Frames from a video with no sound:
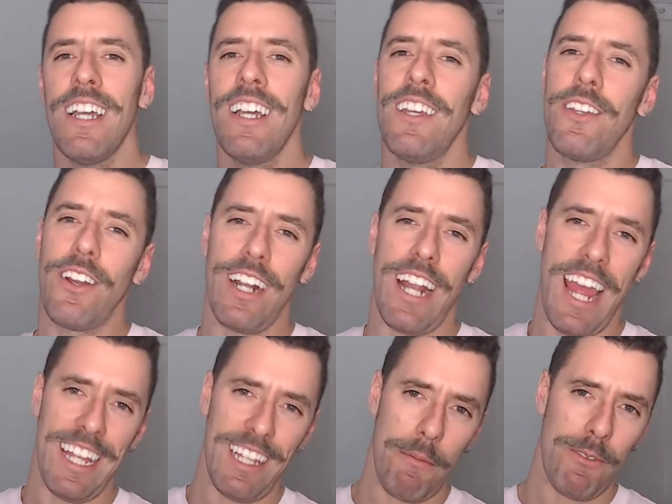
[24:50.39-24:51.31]
You're gonna
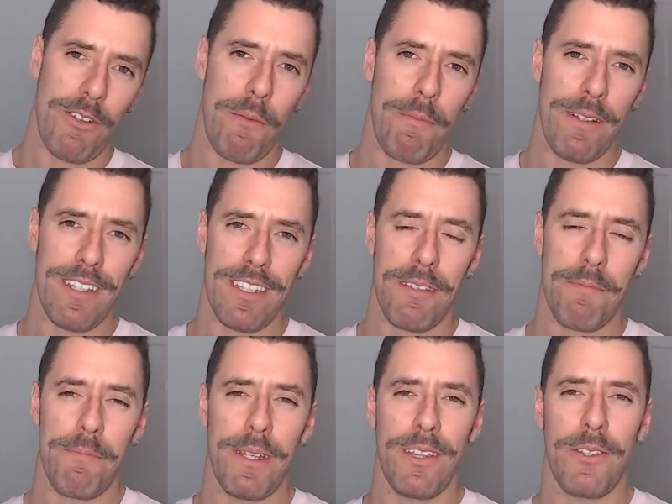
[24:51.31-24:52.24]
end up dropping the
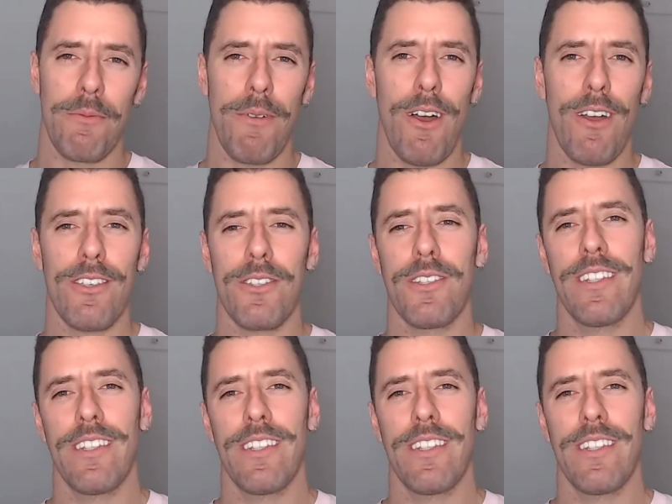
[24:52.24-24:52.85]
speed too much.